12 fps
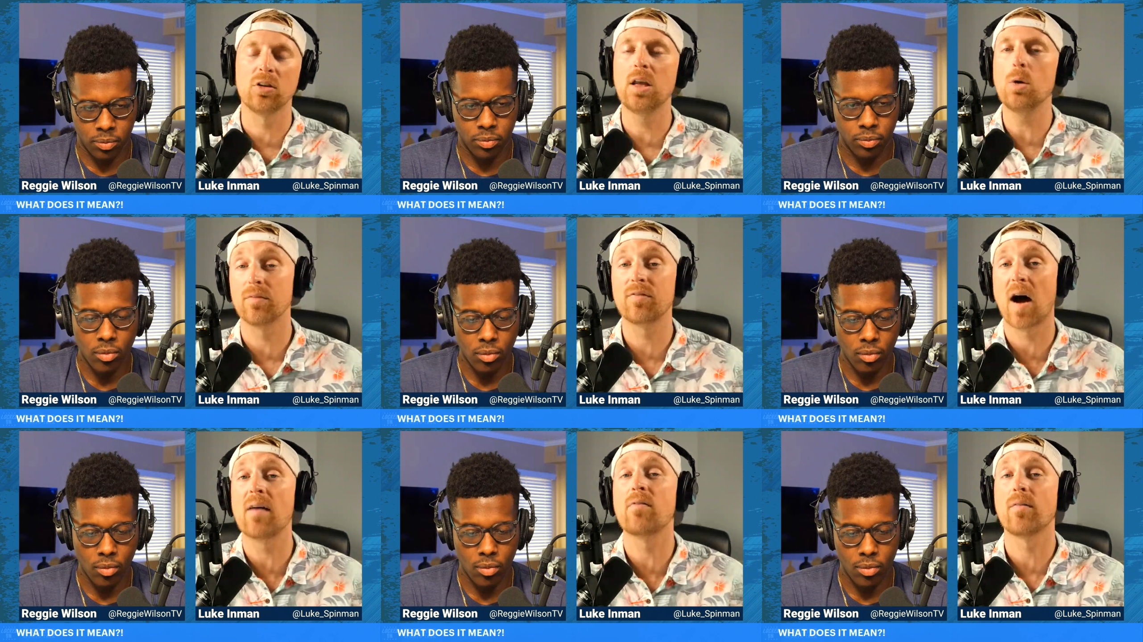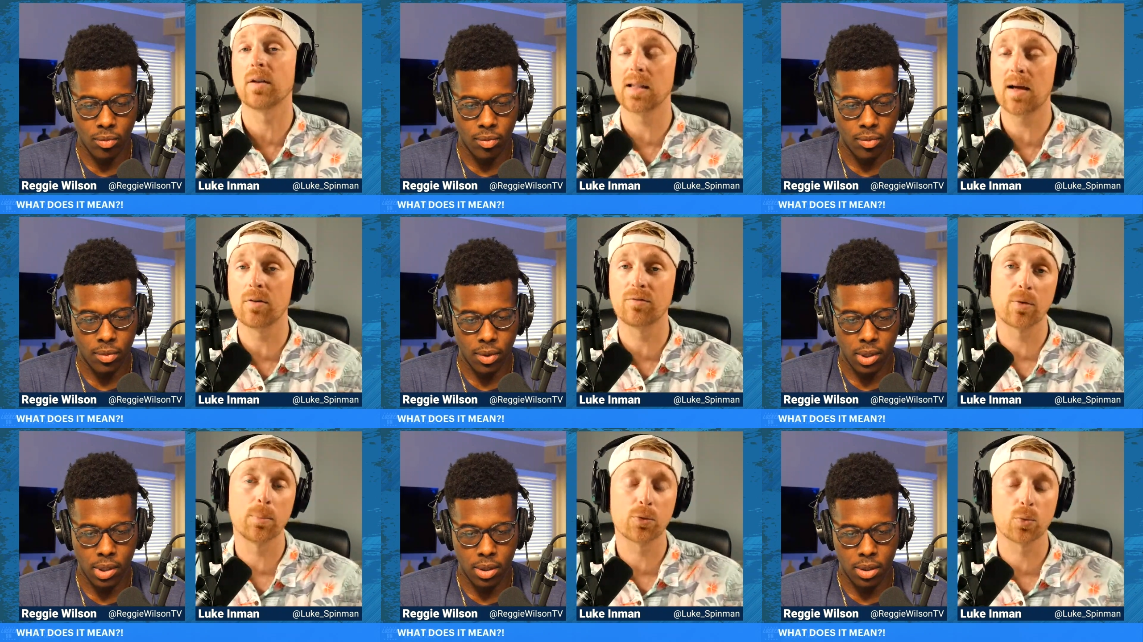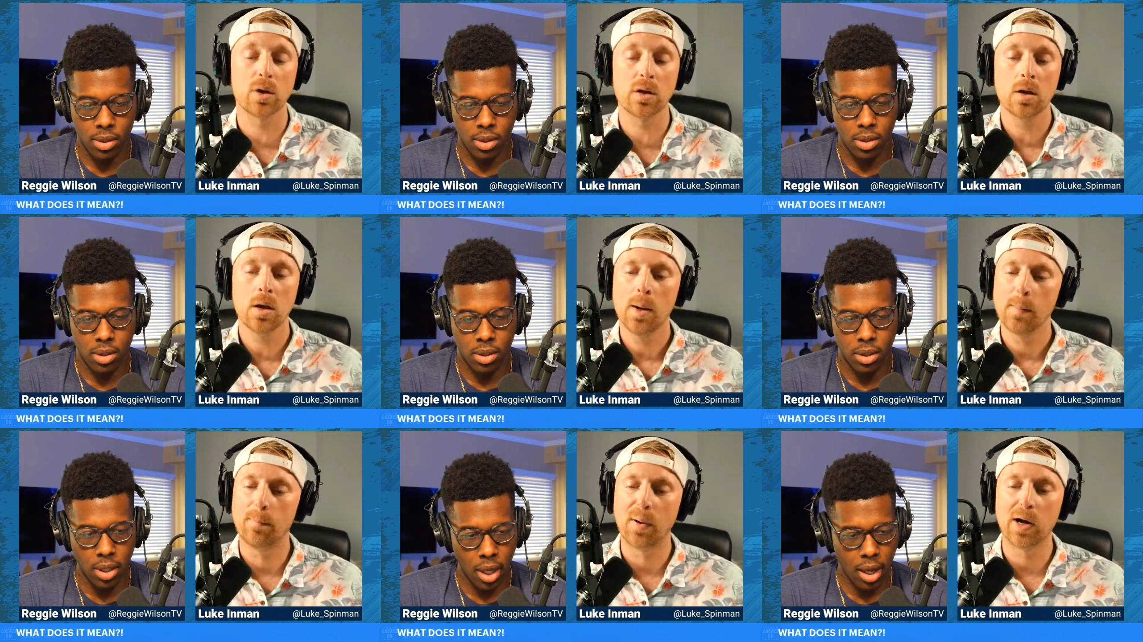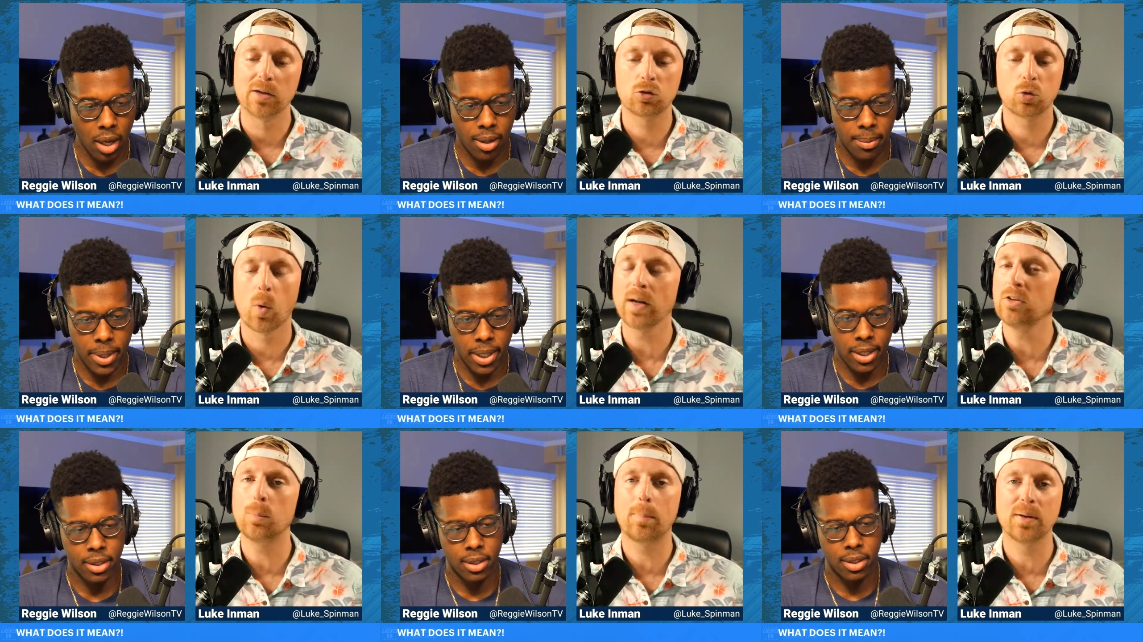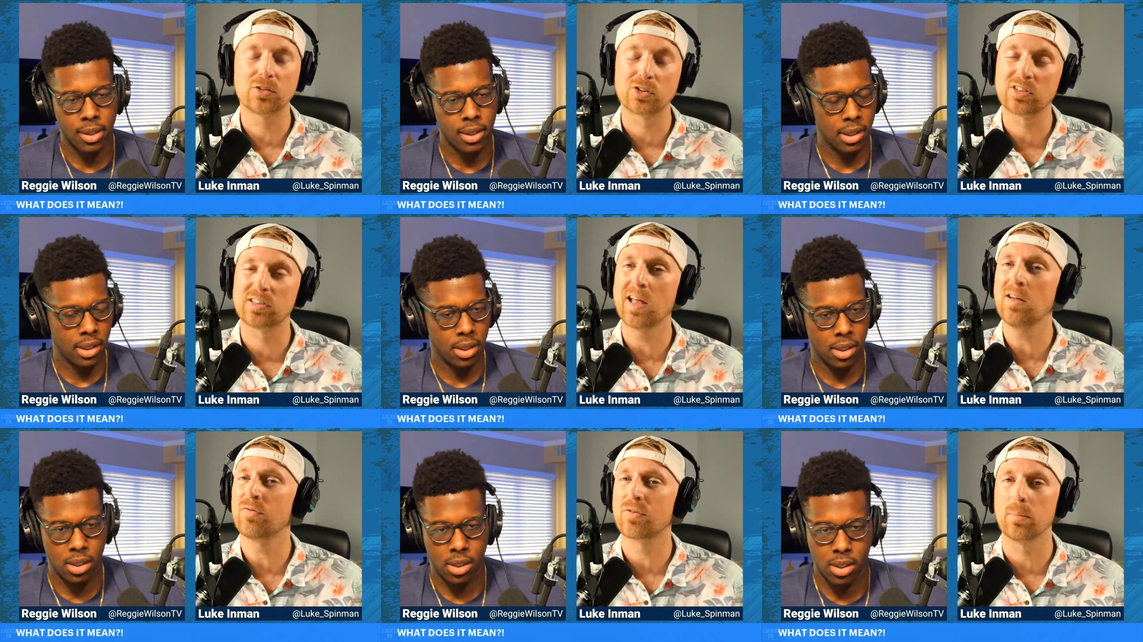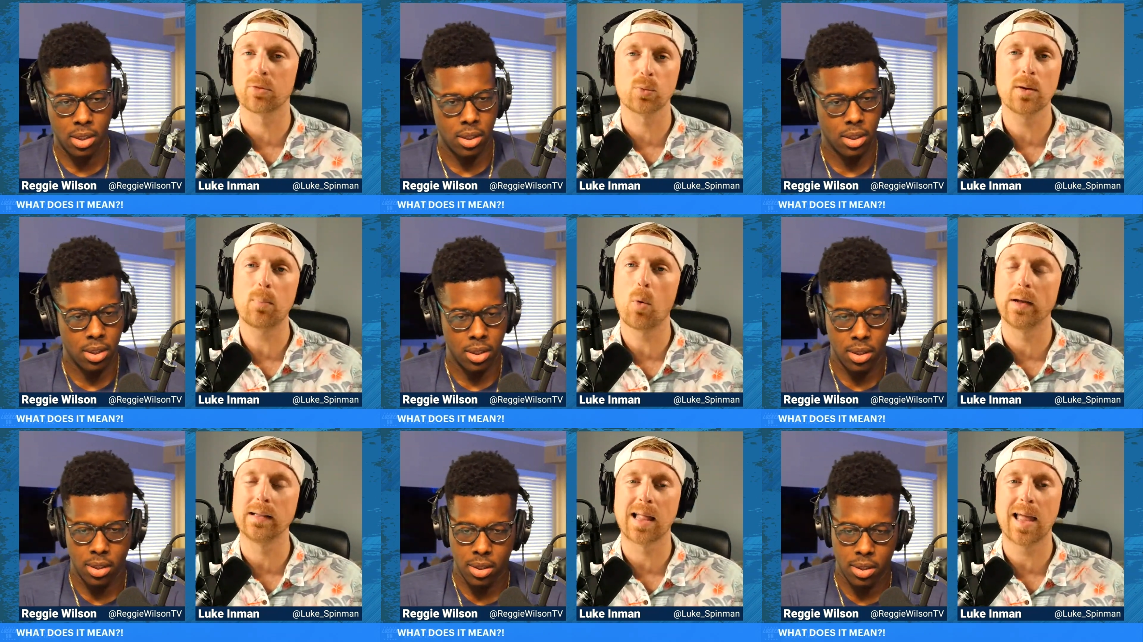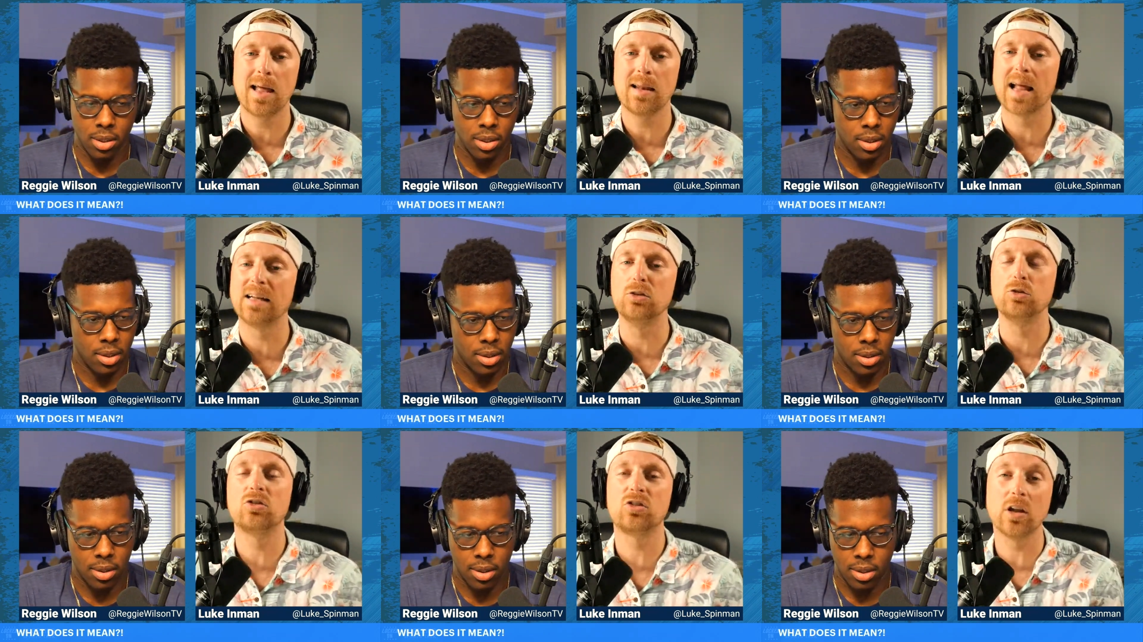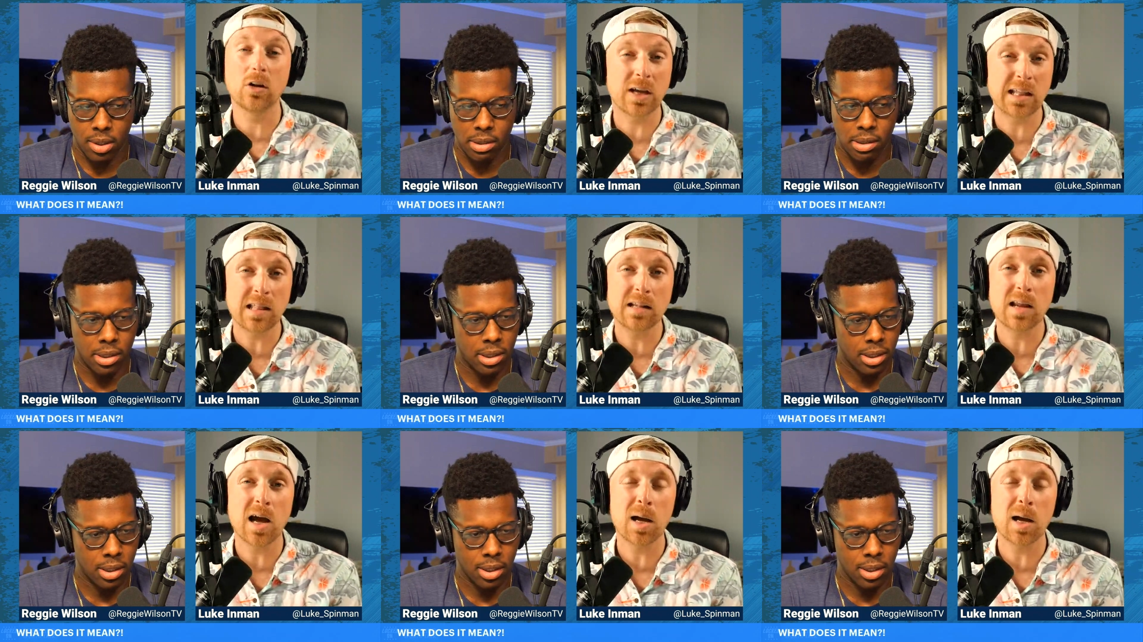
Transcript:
Speaker 1: went five of 11 from three. Yeah, 22% uh, from three point land, and you still get the dub.